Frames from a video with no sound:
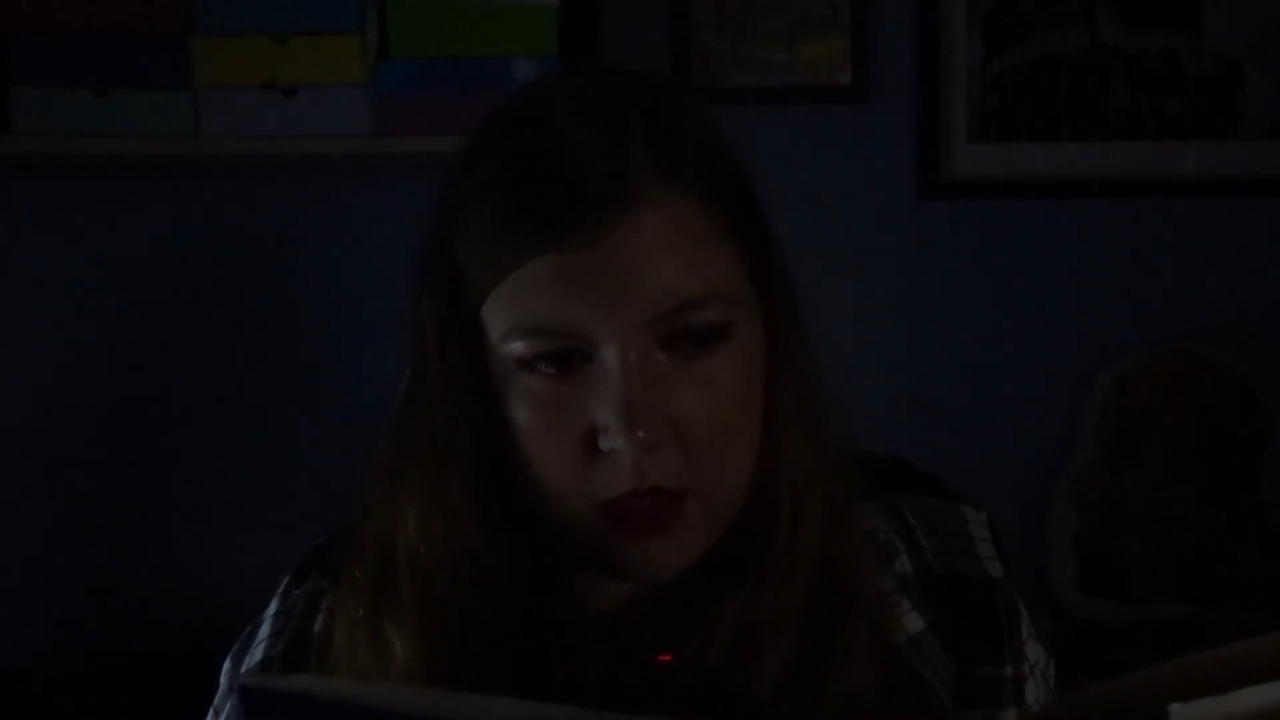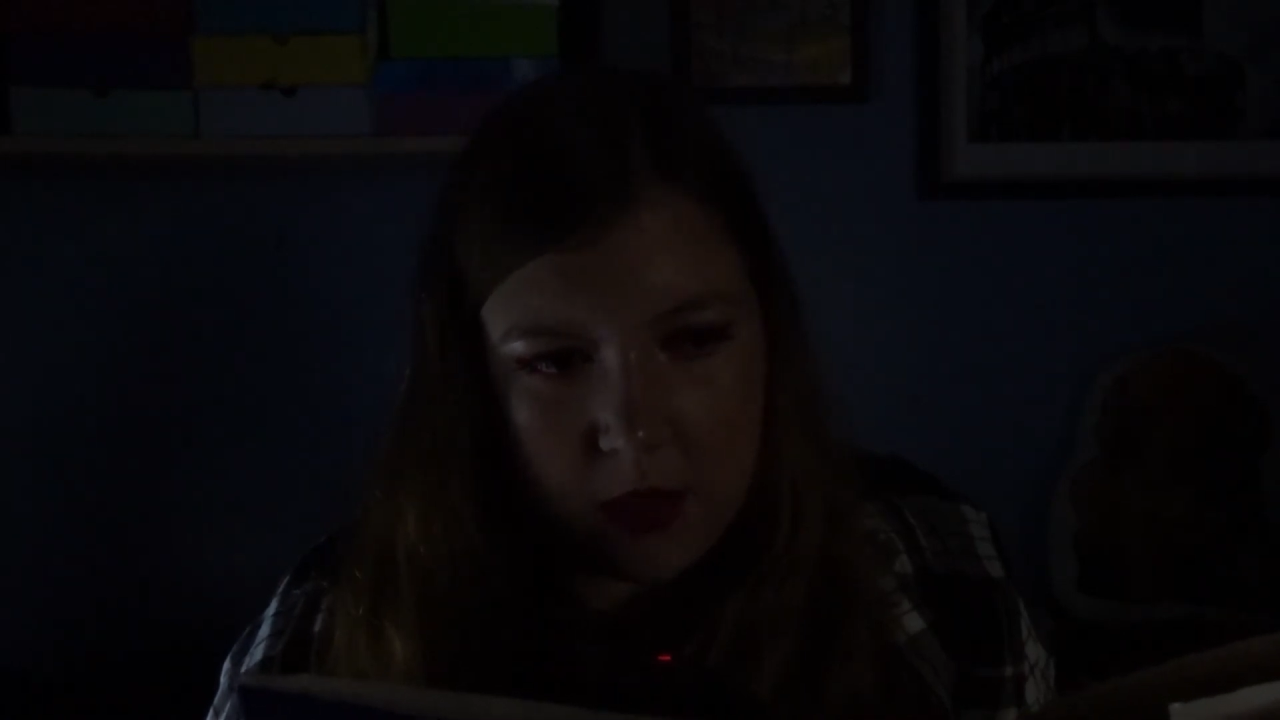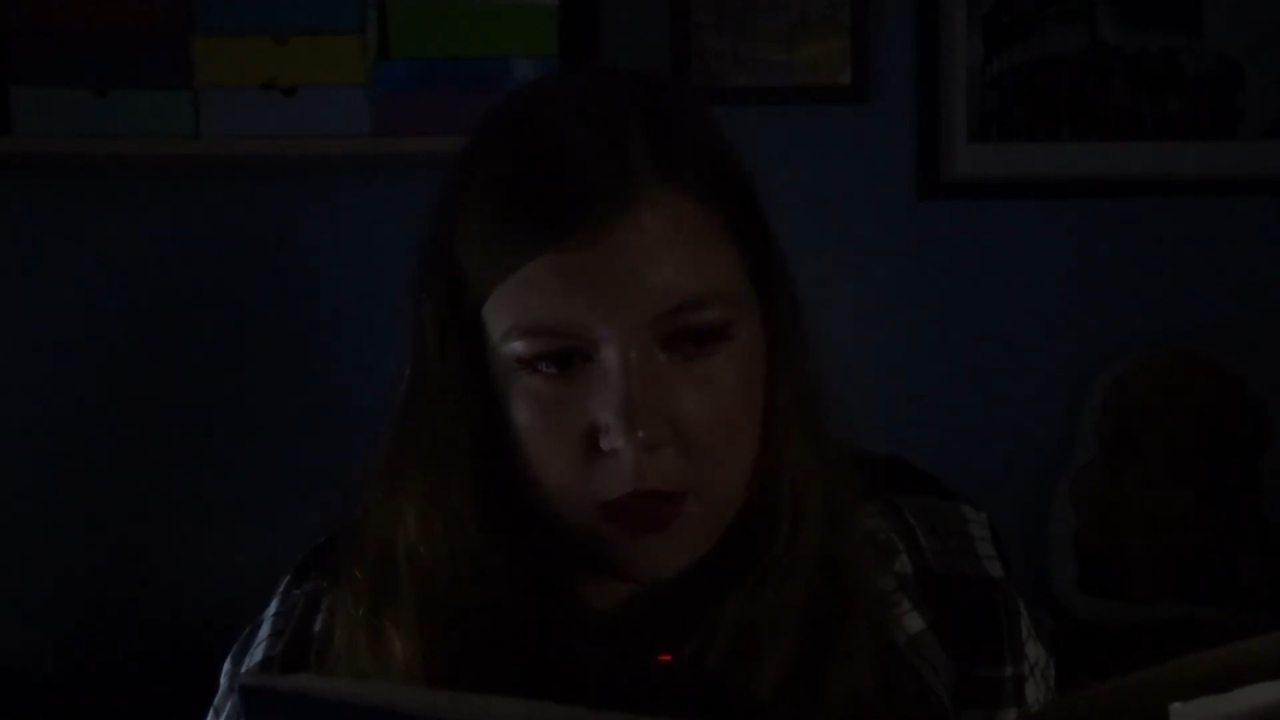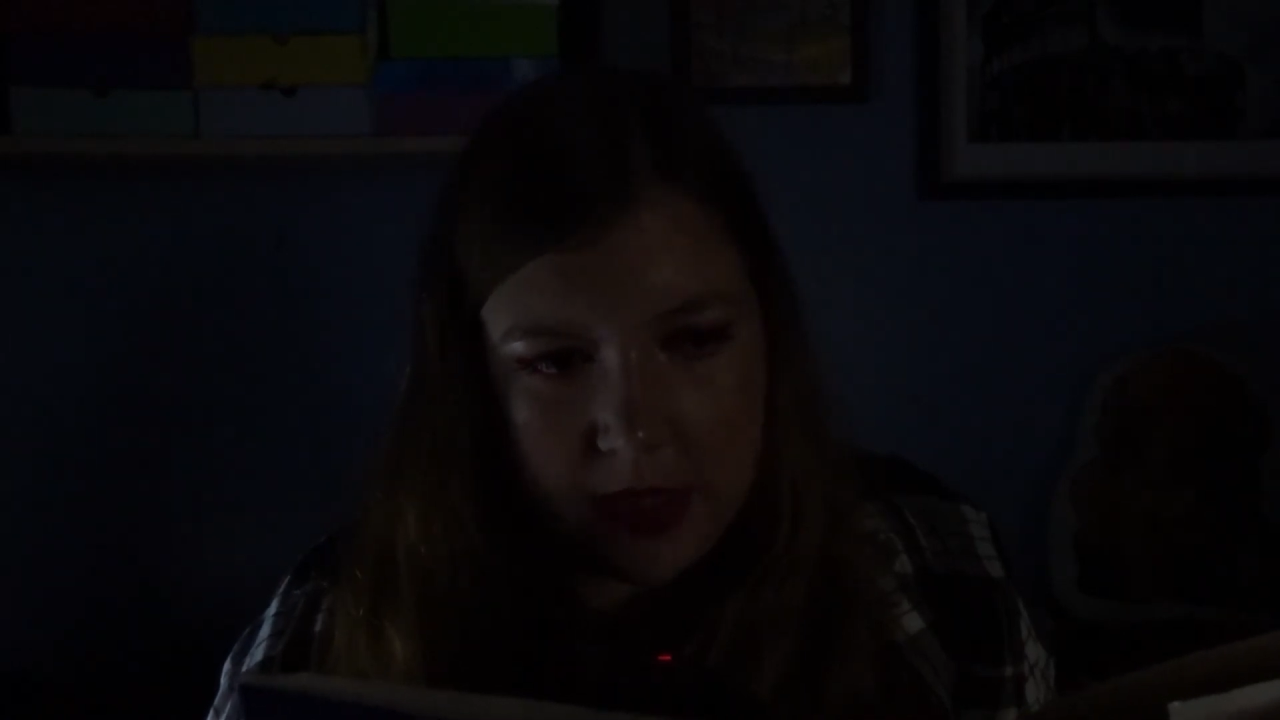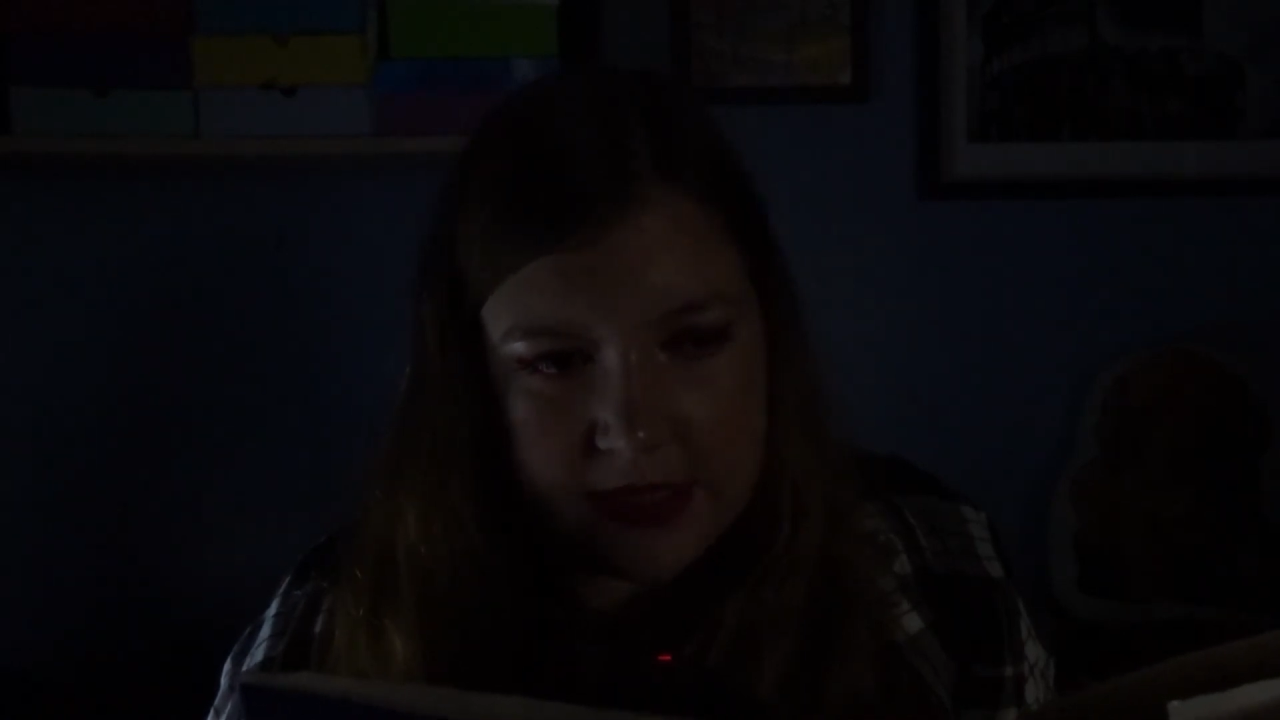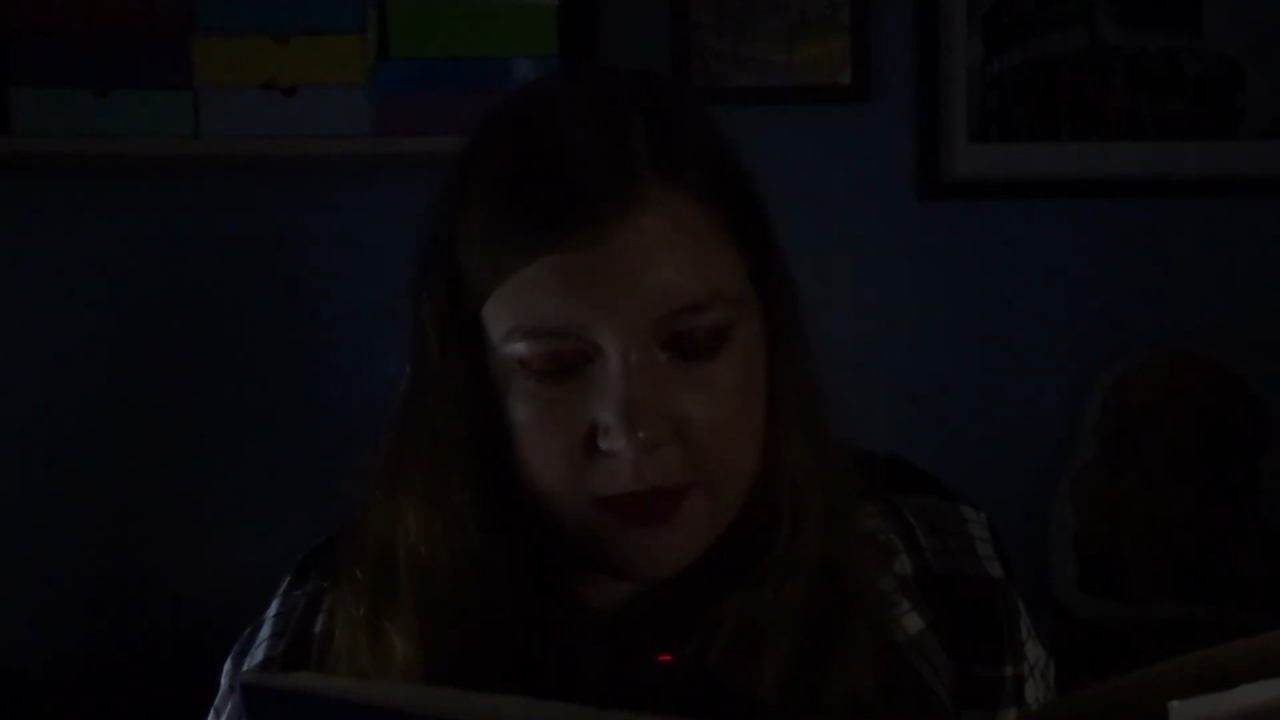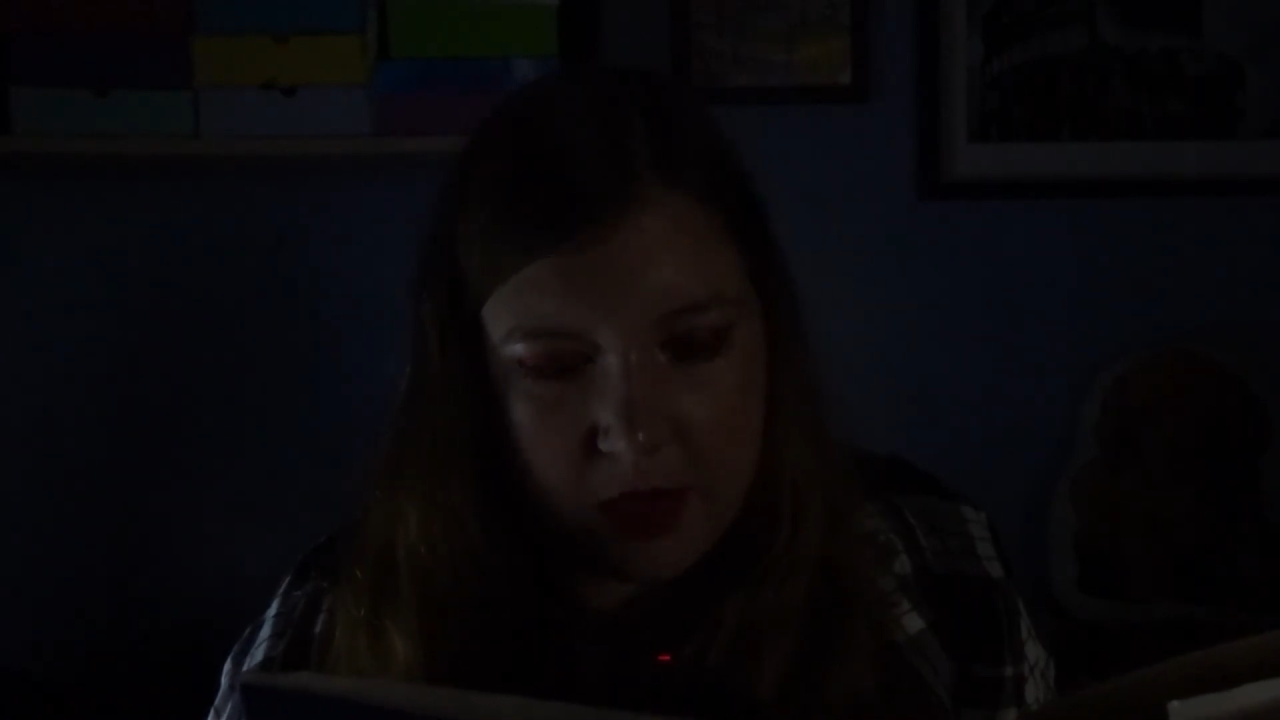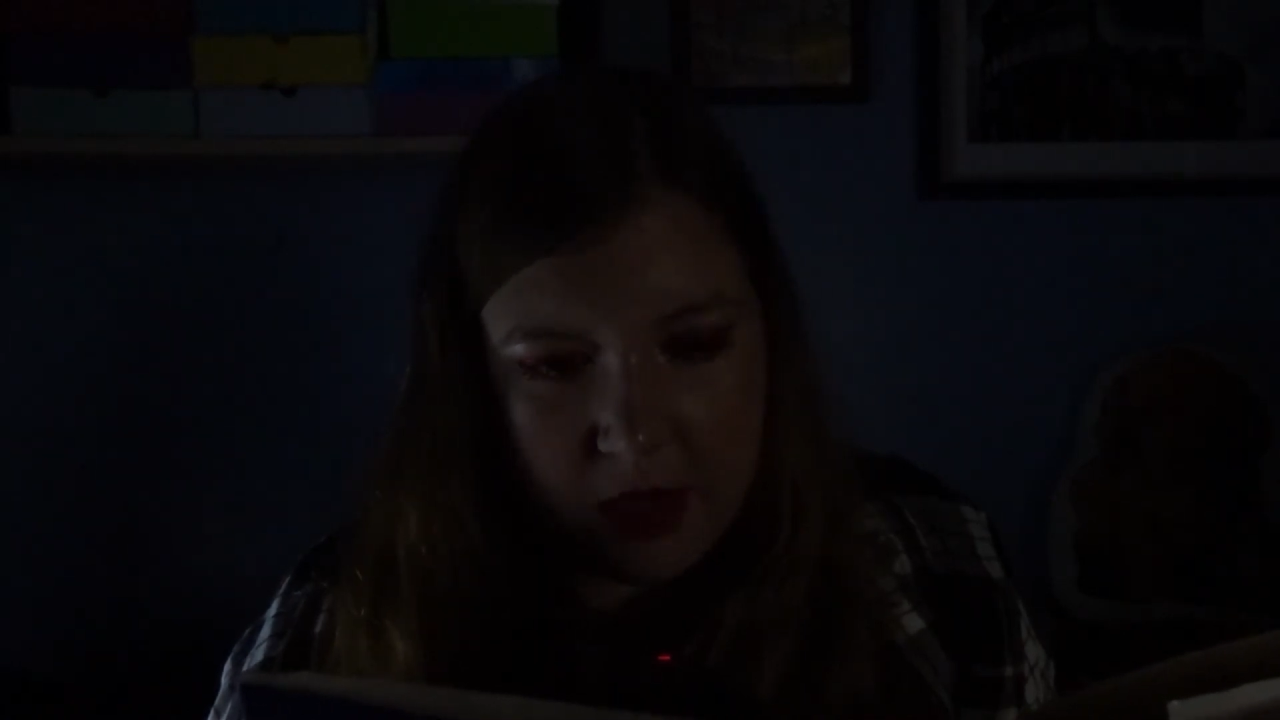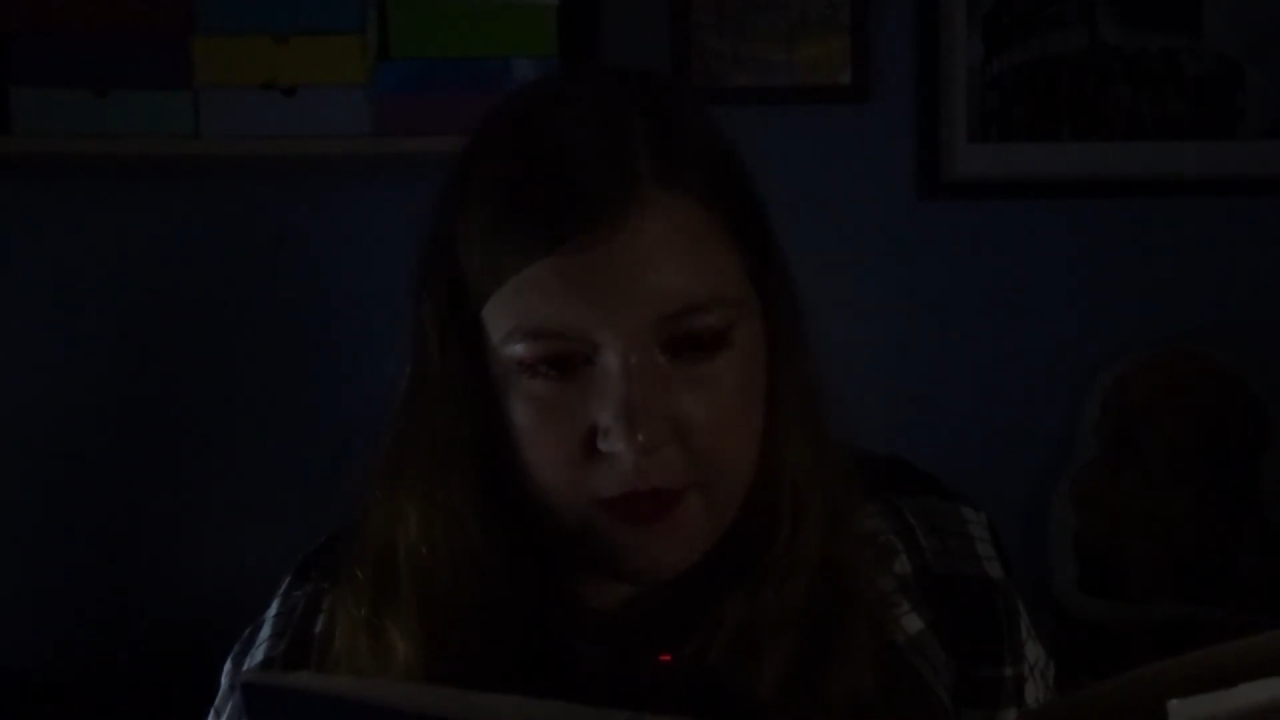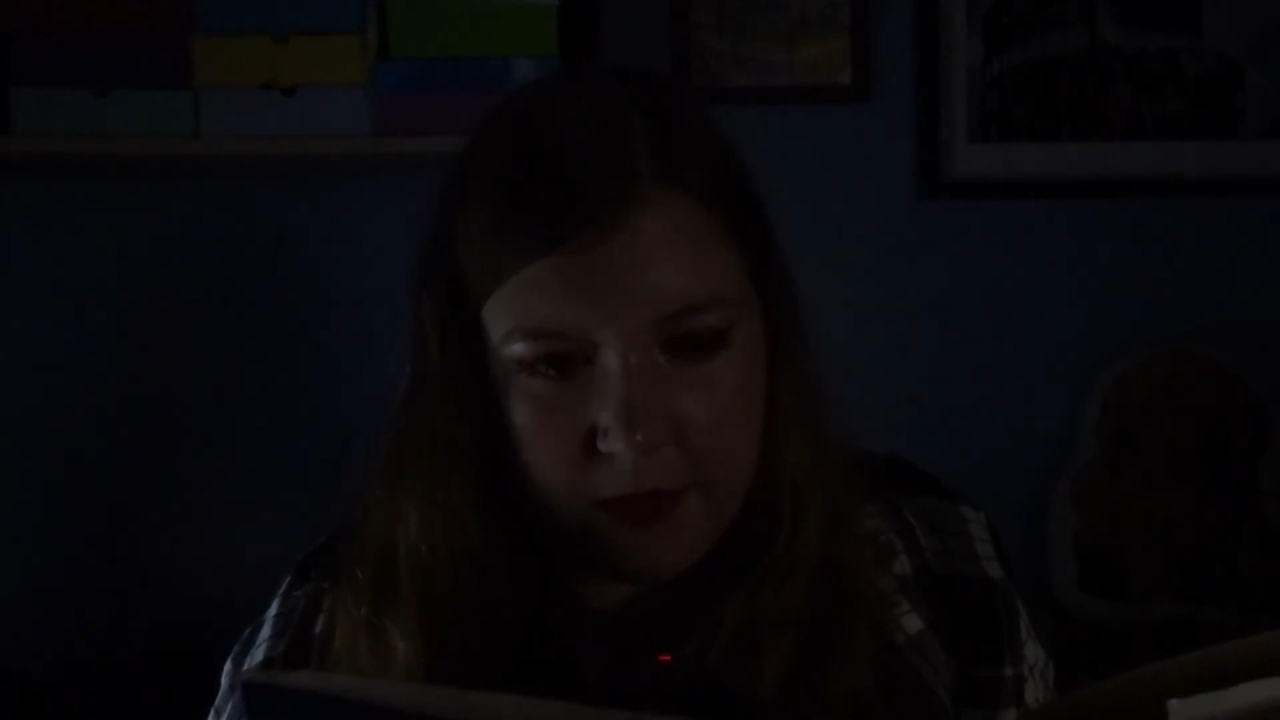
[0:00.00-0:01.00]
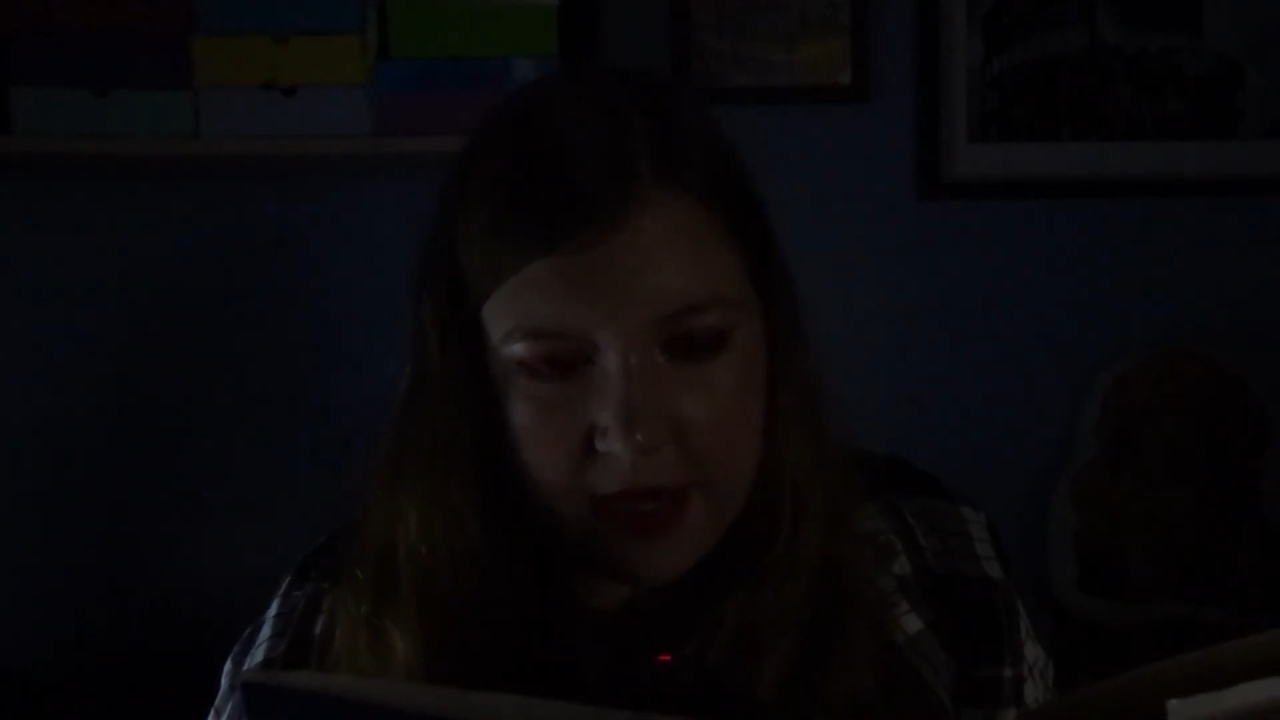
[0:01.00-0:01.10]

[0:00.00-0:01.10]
quite apart from